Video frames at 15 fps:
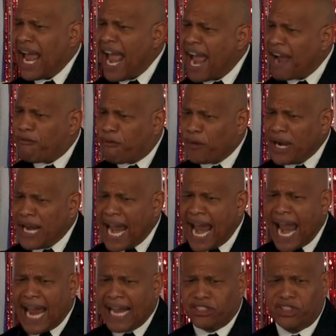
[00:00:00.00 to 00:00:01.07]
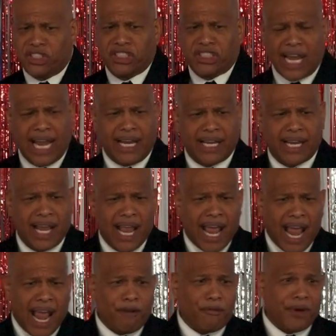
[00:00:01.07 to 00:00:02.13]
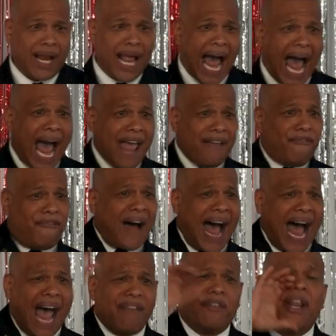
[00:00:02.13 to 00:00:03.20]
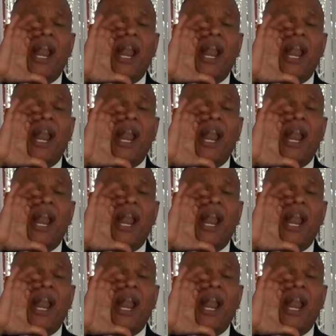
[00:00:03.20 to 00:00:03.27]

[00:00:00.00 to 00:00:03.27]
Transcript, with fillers: every handshake, every high five